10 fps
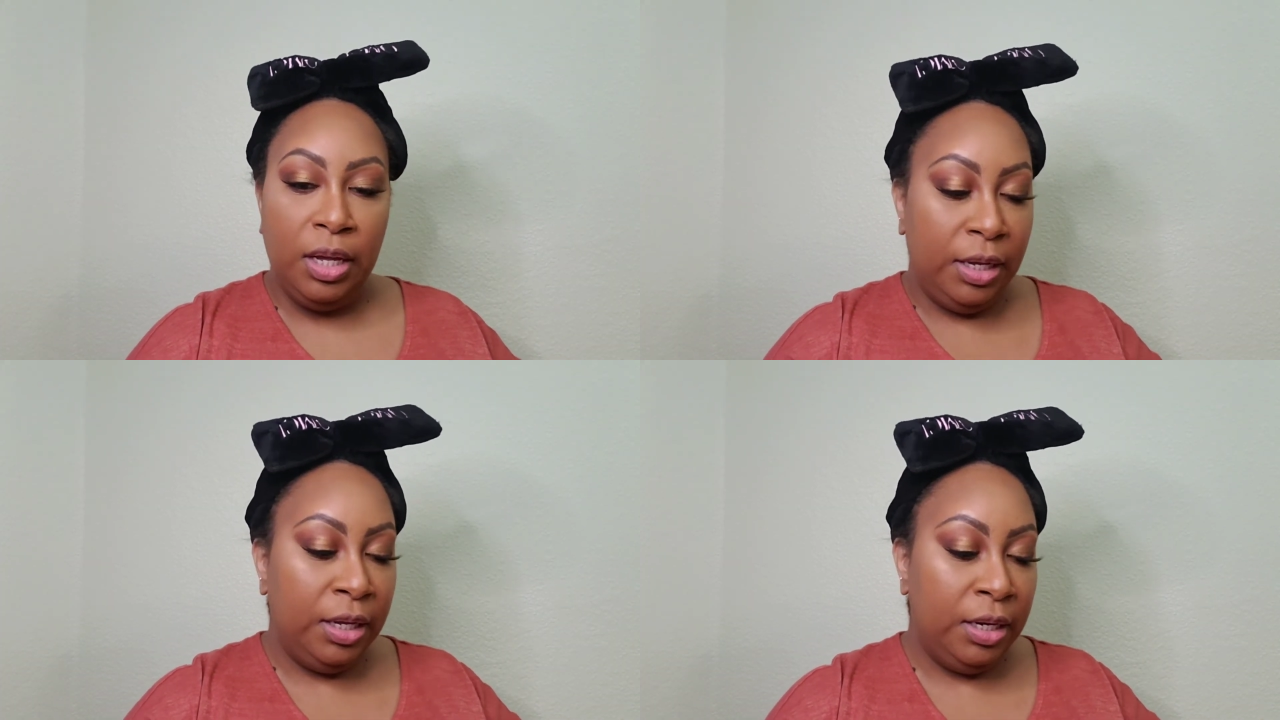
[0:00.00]

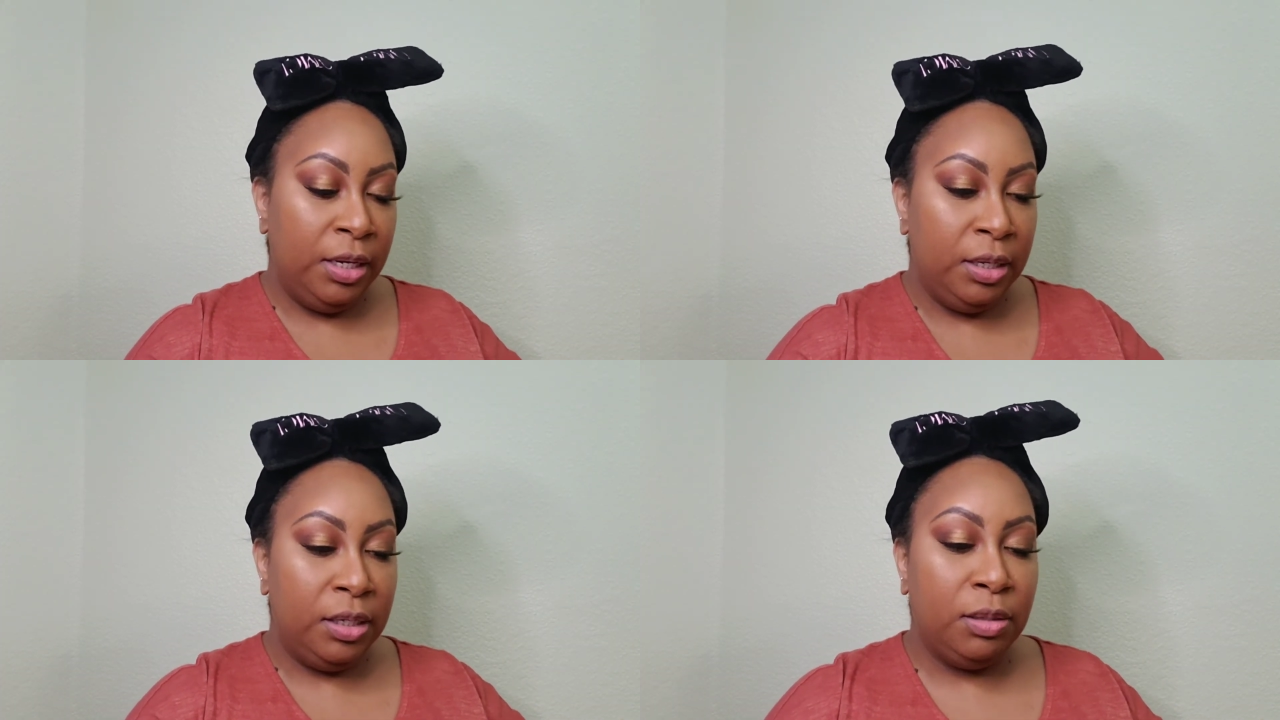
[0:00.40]
It
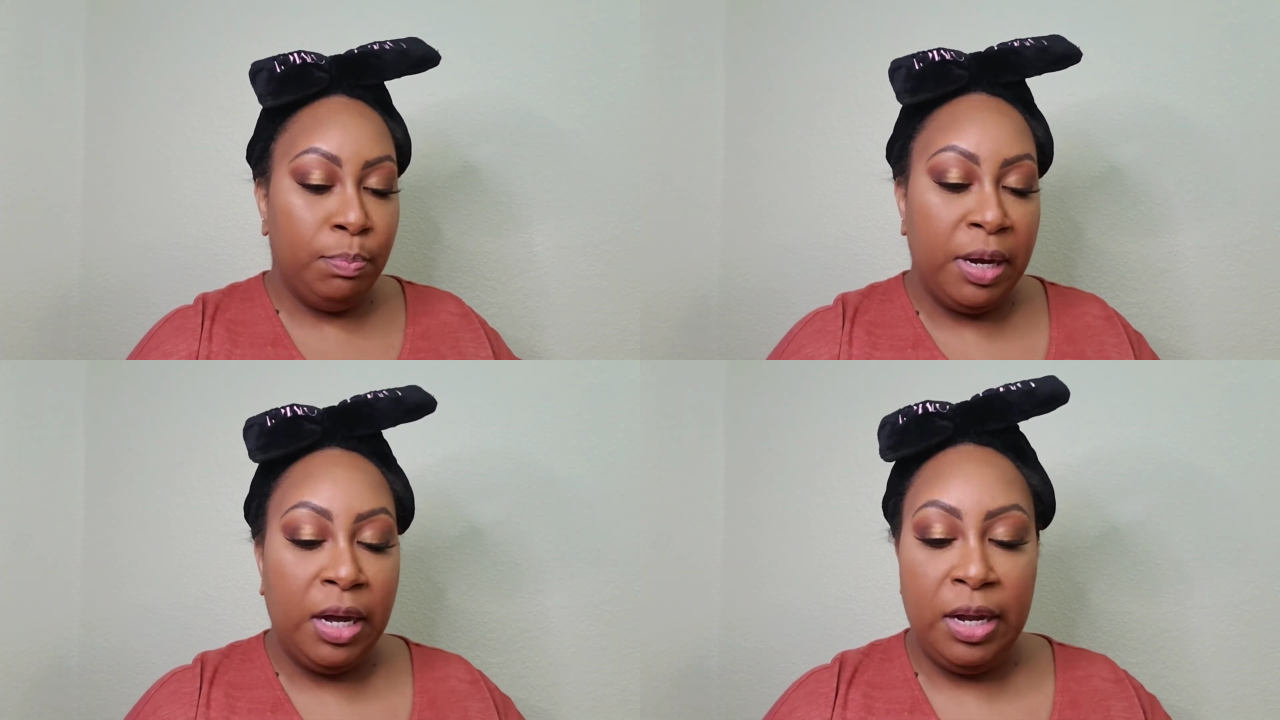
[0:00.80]
is
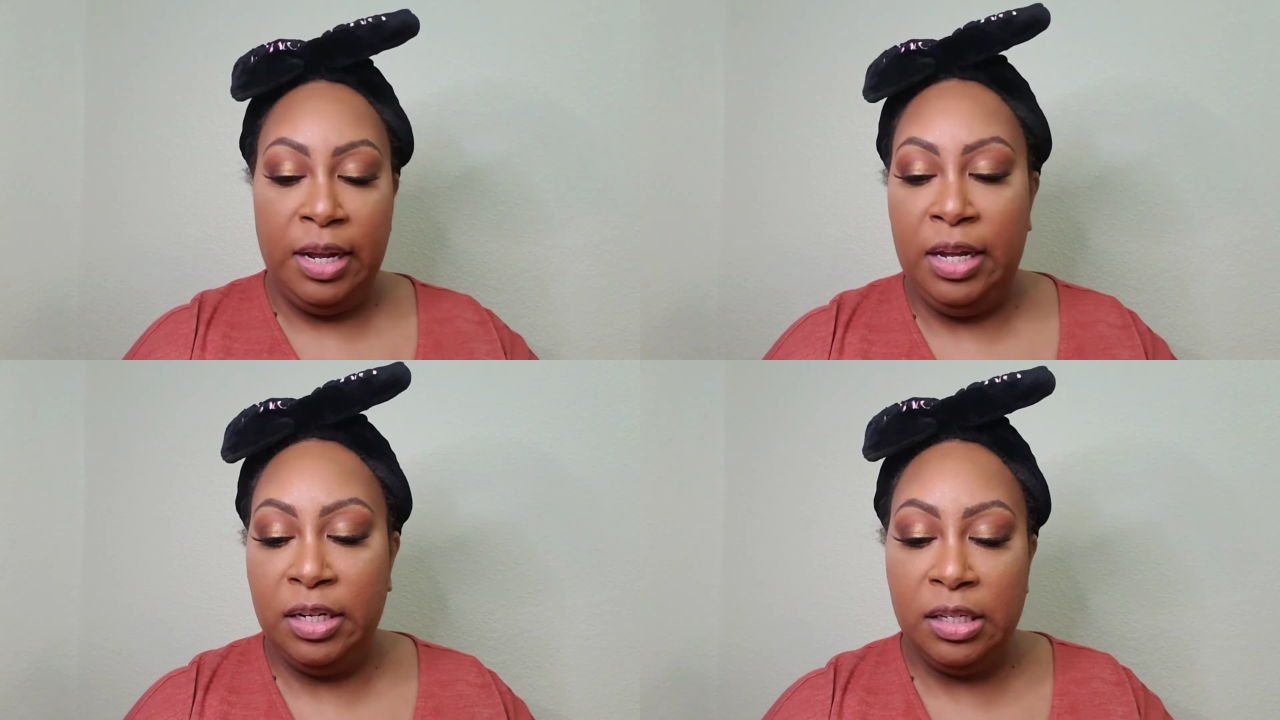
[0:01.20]
by
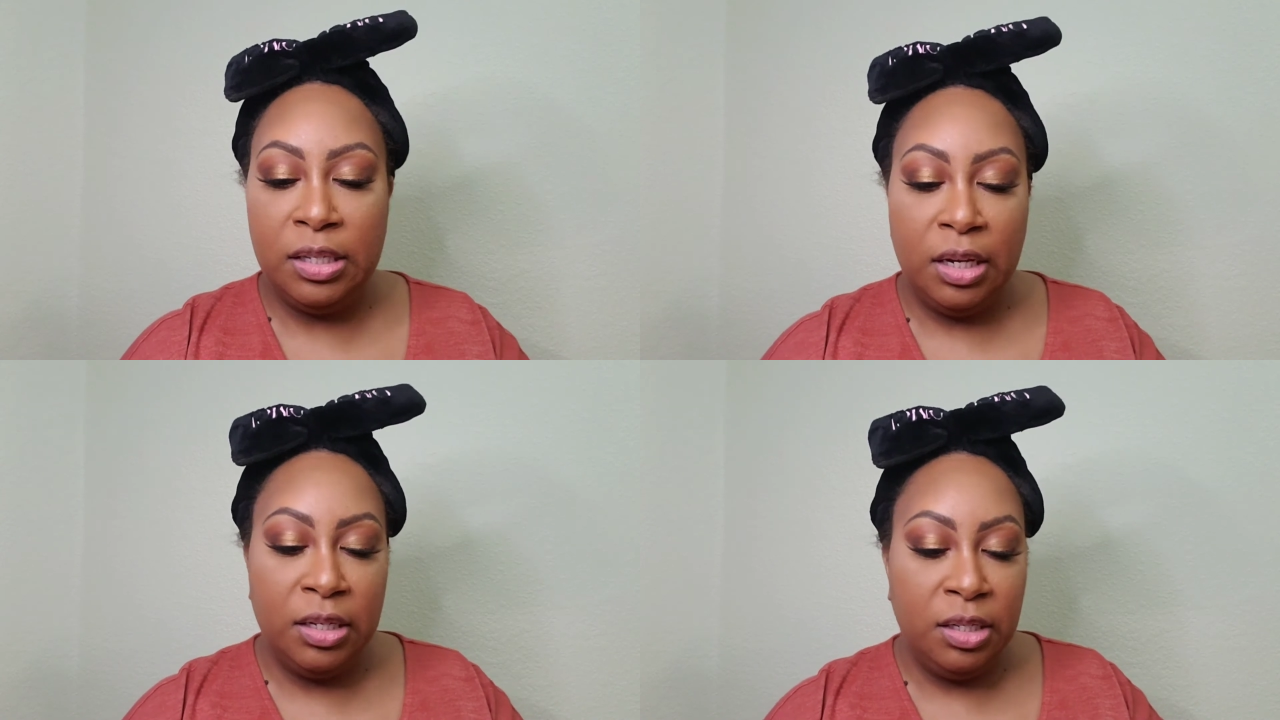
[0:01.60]

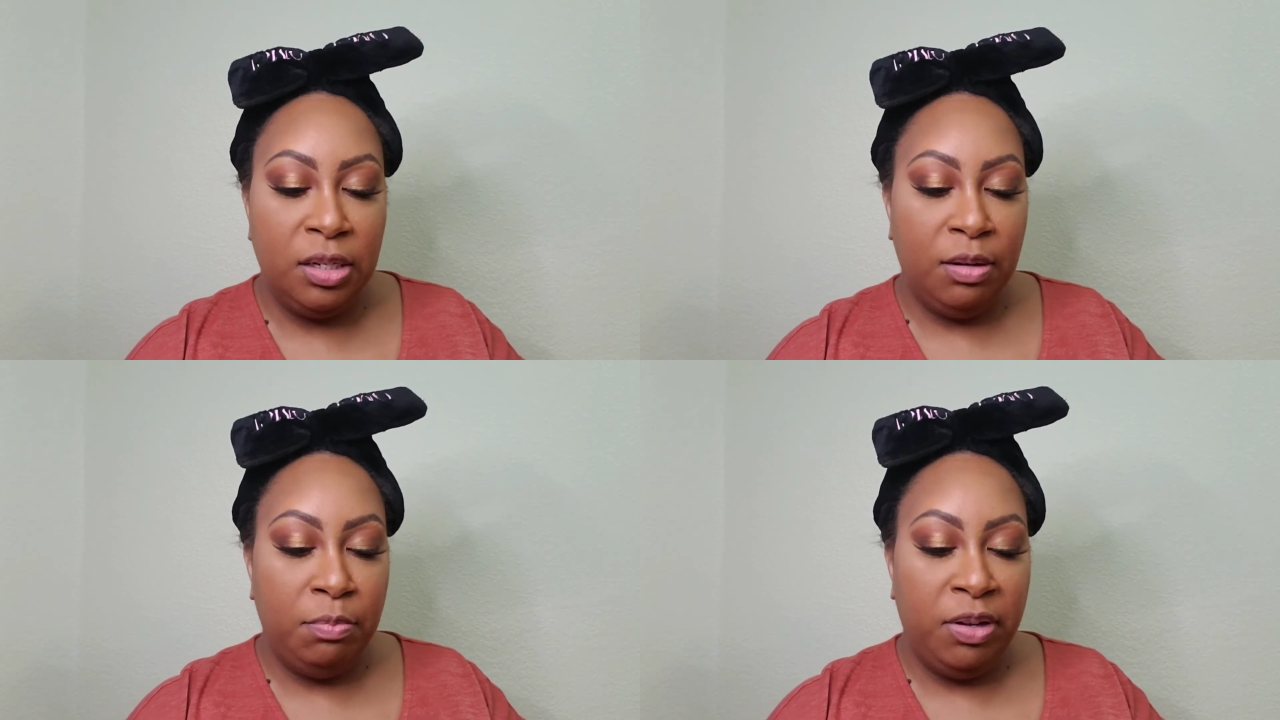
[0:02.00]

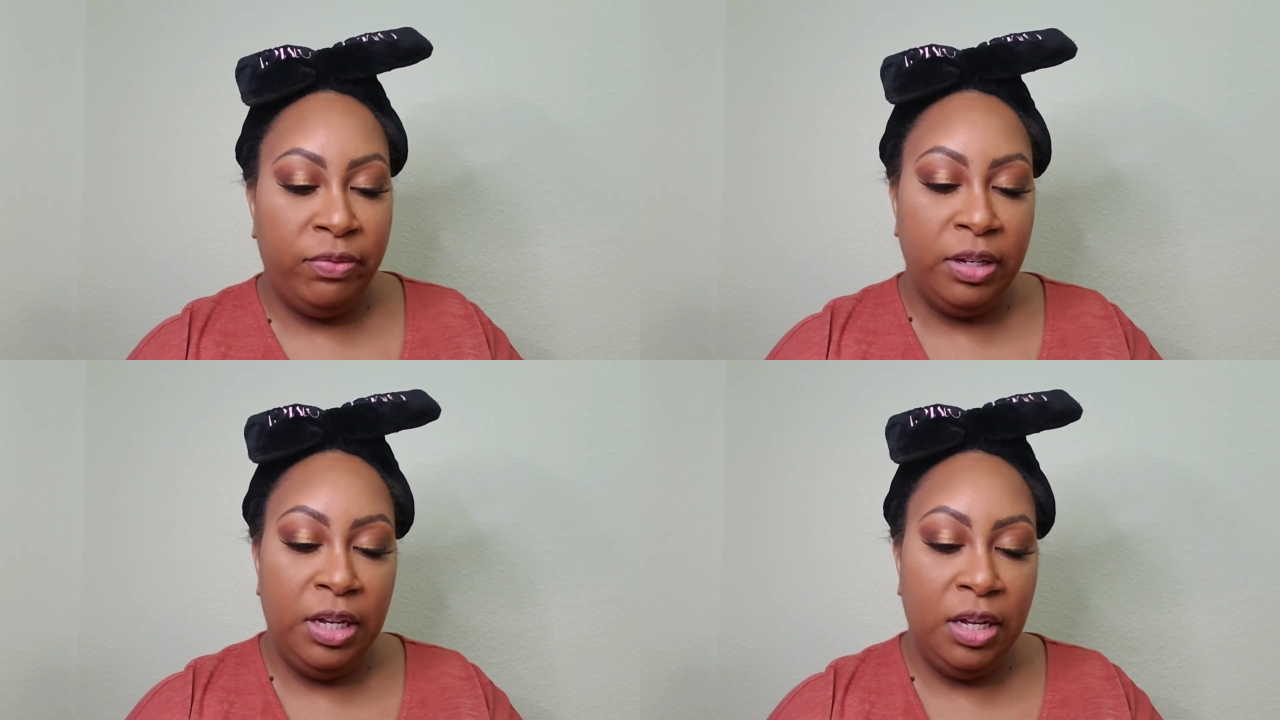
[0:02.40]
Anastasia
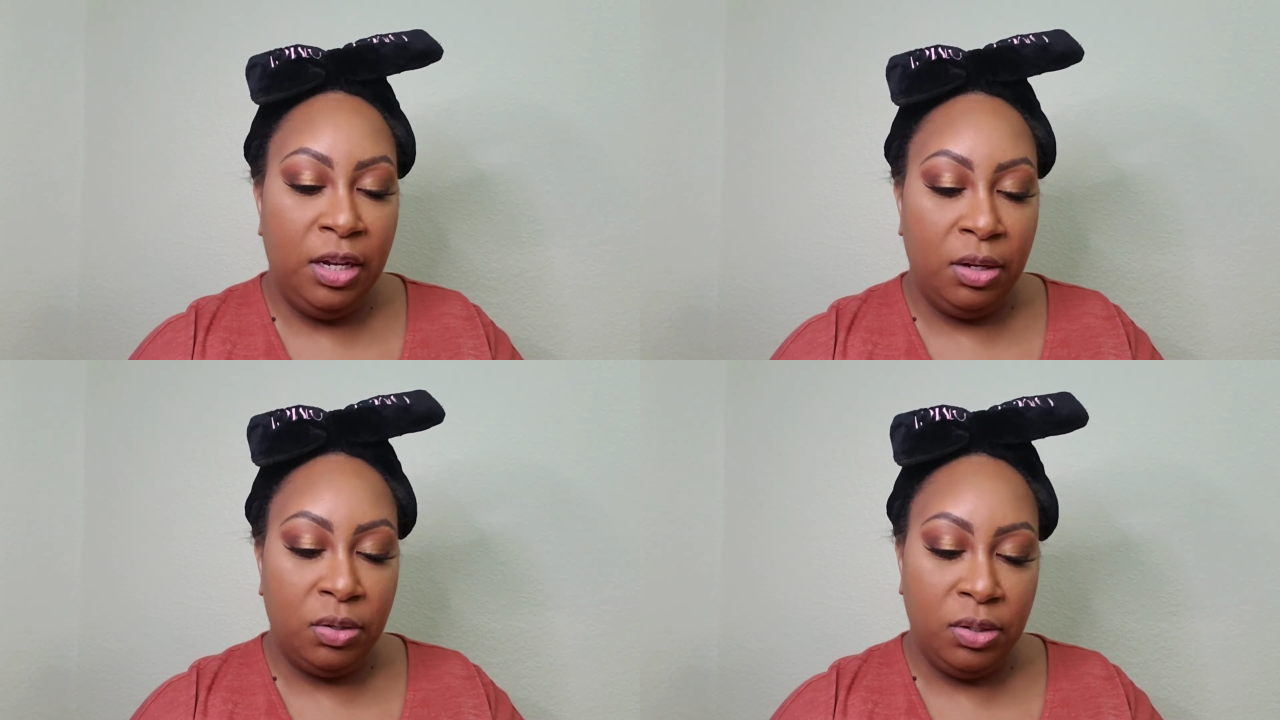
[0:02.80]
Beverly
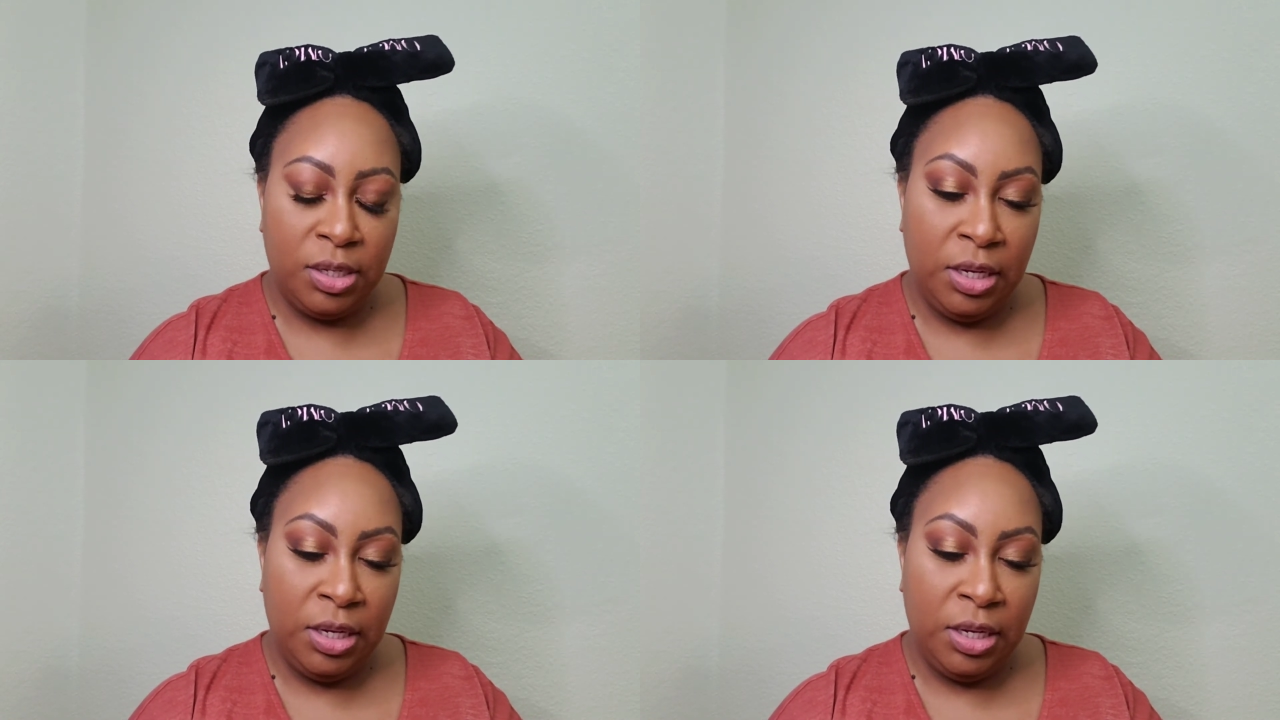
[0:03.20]
Hills,